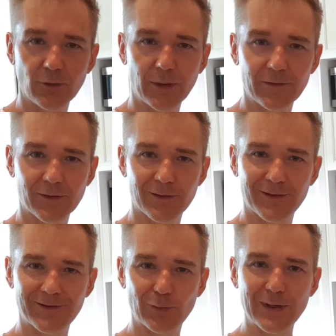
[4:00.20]
One of
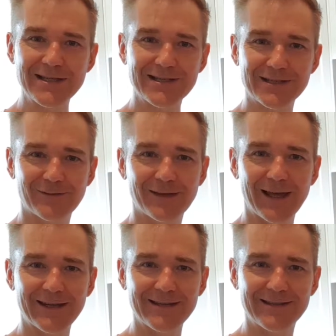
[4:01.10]
the reasons for
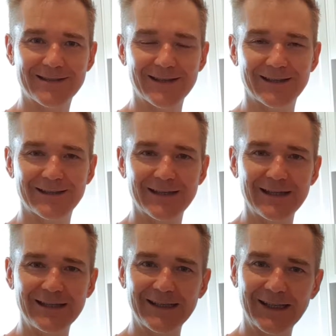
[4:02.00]
that is that
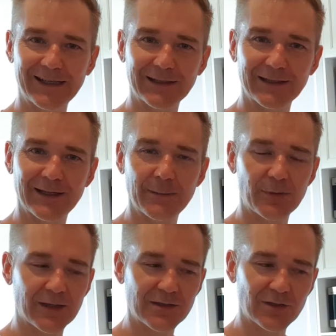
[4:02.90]
you're getting,
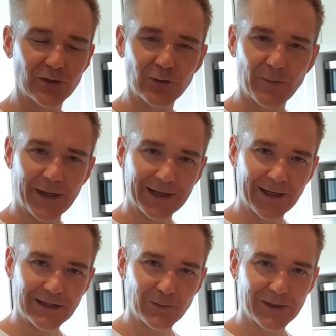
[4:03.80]
because you are
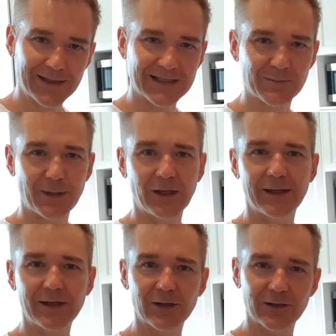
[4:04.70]
going to be
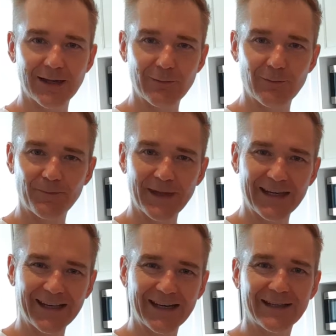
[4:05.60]
expelling
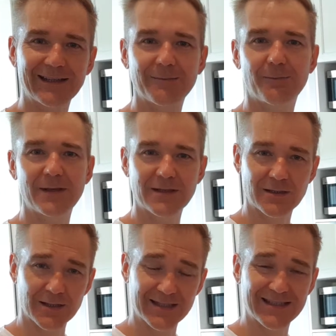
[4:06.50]
and getting
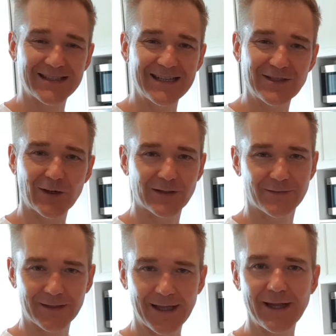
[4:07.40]
a
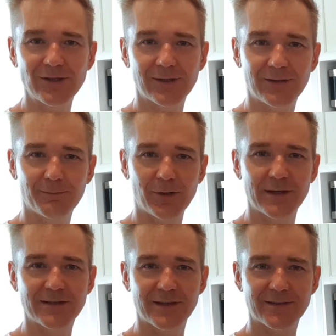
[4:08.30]
detoxification
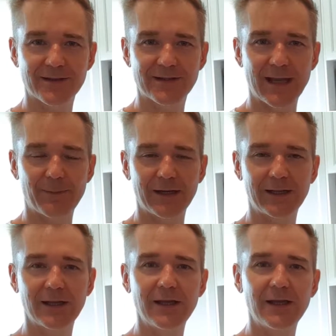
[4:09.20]
process that's happening,